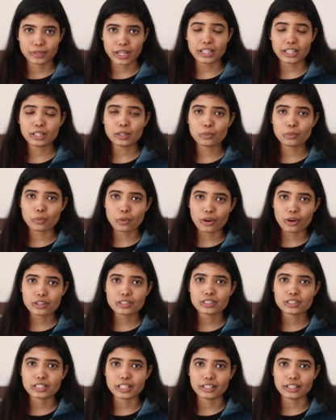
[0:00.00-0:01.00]
and he
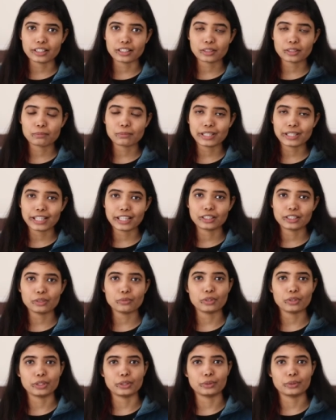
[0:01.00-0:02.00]
watched Derek playing the
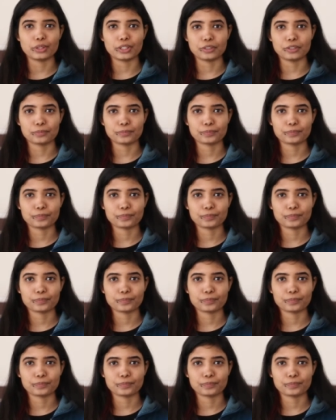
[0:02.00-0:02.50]
video game.